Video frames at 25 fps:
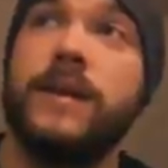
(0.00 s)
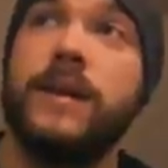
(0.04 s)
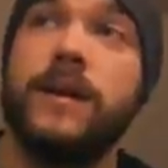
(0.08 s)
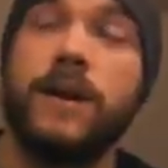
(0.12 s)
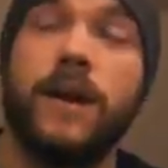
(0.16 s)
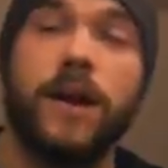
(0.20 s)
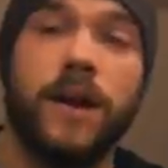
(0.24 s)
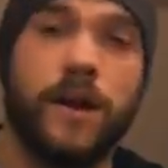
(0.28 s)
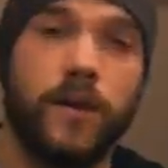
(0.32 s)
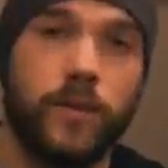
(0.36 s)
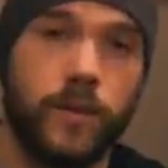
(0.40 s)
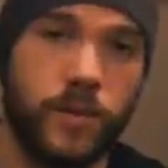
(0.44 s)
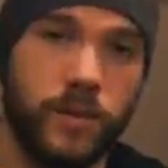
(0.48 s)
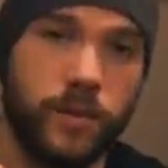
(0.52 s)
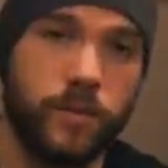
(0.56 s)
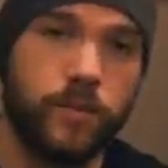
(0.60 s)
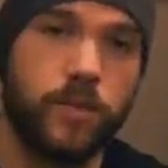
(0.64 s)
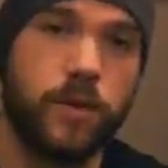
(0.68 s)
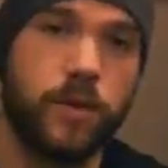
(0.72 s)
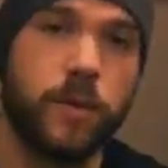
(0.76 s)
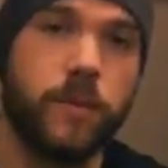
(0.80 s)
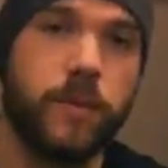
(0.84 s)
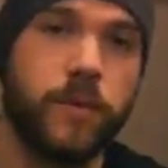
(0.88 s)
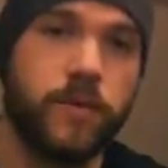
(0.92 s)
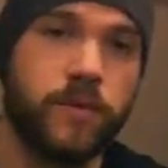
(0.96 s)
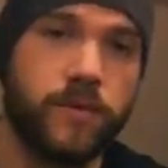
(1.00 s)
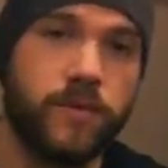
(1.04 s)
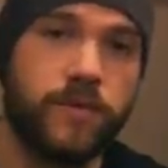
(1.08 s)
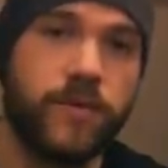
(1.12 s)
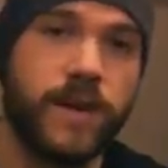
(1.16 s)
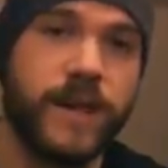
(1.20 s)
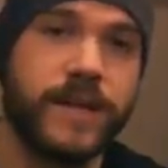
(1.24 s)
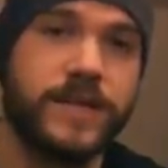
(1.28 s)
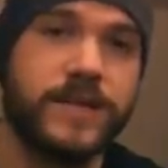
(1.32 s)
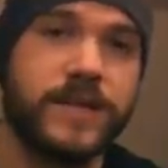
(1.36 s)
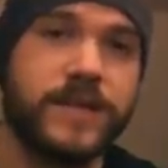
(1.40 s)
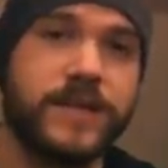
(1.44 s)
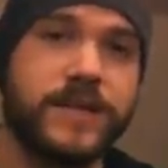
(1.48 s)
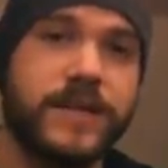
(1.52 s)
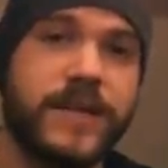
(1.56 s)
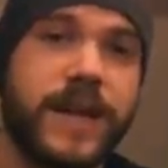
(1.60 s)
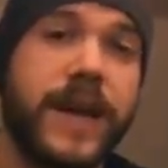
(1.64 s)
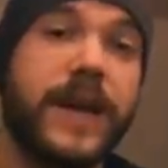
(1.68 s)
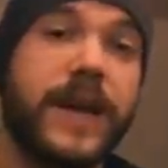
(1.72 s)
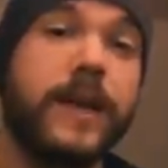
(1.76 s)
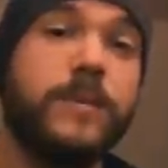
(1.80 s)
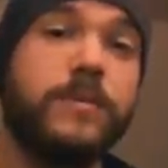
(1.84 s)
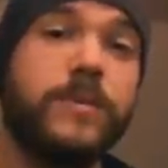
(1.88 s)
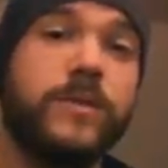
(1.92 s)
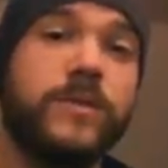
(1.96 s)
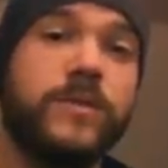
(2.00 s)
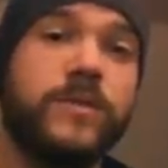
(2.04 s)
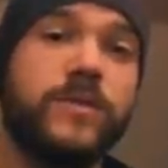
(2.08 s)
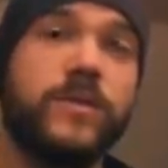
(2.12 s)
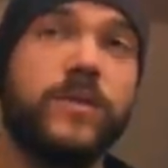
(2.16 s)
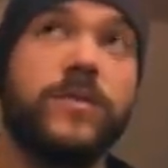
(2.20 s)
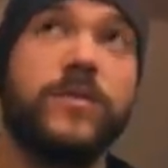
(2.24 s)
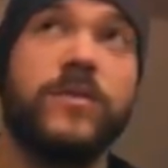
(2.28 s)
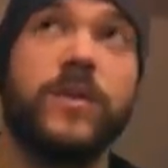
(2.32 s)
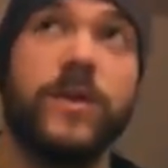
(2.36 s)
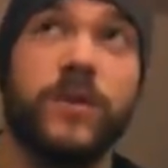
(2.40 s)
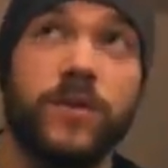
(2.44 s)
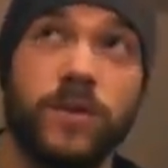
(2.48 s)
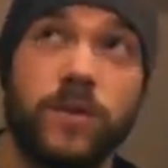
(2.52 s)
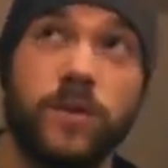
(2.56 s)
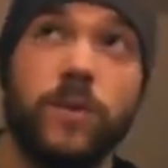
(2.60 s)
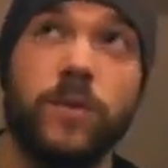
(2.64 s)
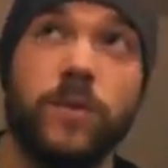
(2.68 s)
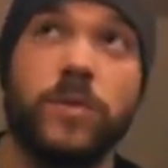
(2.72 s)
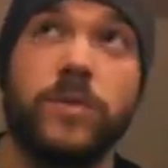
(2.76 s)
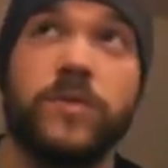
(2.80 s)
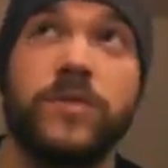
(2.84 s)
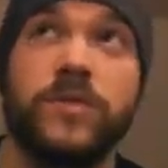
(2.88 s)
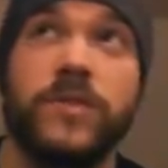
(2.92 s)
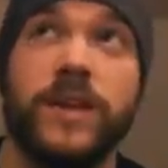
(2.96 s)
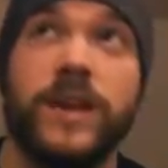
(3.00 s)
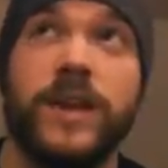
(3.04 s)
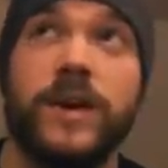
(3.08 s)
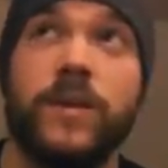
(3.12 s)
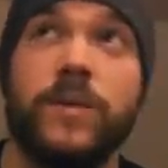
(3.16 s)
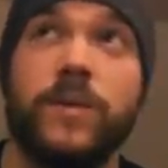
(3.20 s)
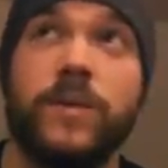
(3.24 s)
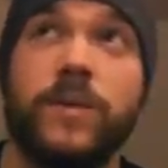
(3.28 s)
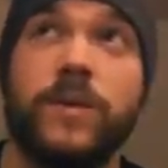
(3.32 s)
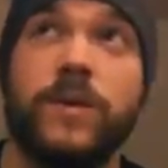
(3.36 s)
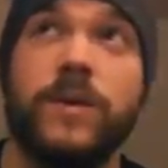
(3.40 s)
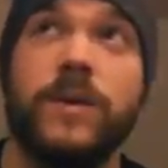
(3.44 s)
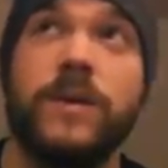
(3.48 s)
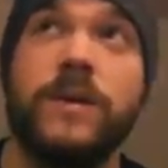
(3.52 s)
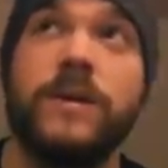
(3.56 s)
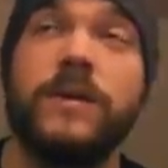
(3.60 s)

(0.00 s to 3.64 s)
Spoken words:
with the proper Reflectix tape and stuff, so it's all sealed,